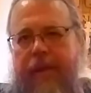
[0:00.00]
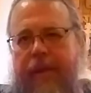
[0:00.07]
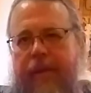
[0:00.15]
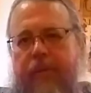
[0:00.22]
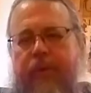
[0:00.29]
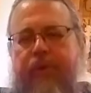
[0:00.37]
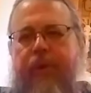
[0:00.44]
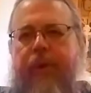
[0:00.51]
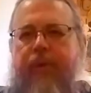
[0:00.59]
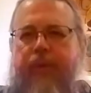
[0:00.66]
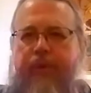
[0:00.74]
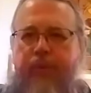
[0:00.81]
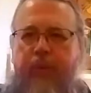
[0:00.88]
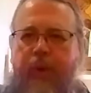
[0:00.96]
it was it
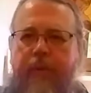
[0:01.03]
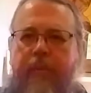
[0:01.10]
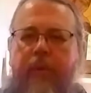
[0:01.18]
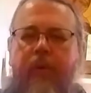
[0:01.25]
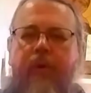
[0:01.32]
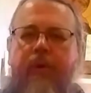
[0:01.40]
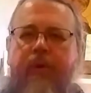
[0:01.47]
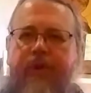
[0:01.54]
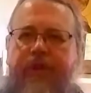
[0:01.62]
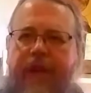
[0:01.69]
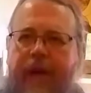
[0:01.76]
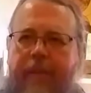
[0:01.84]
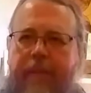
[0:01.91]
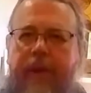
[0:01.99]
was one more
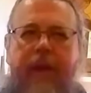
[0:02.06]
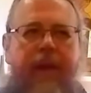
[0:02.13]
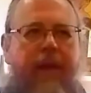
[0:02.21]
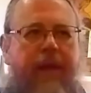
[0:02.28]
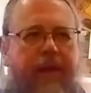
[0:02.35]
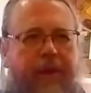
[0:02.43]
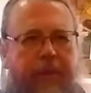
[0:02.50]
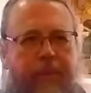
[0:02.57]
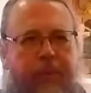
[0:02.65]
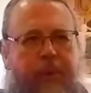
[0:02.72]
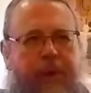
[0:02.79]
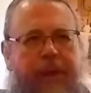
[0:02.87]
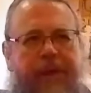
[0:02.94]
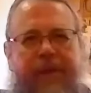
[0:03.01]
step in the
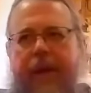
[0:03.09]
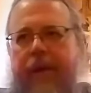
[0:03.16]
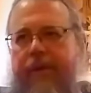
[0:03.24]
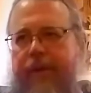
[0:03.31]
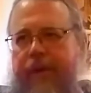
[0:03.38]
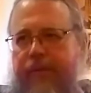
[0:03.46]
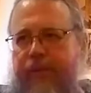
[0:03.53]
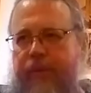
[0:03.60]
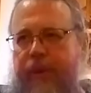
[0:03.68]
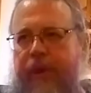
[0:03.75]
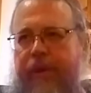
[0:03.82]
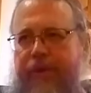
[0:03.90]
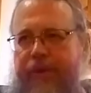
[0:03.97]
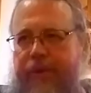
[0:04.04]
breakdown of
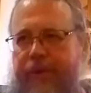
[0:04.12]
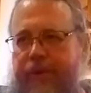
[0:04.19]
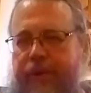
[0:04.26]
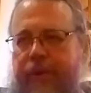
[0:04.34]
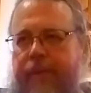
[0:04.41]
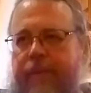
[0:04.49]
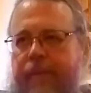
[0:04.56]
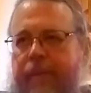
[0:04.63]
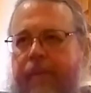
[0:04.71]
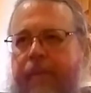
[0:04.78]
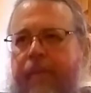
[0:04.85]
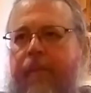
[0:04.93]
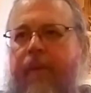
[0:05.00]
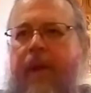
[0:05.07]

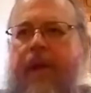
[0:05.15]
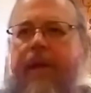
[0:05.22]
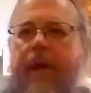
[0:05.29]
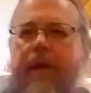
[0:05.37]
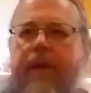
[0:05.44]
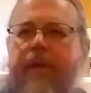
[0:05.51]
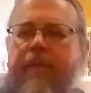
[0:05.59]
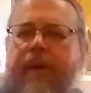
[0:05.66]
relations. Now, in the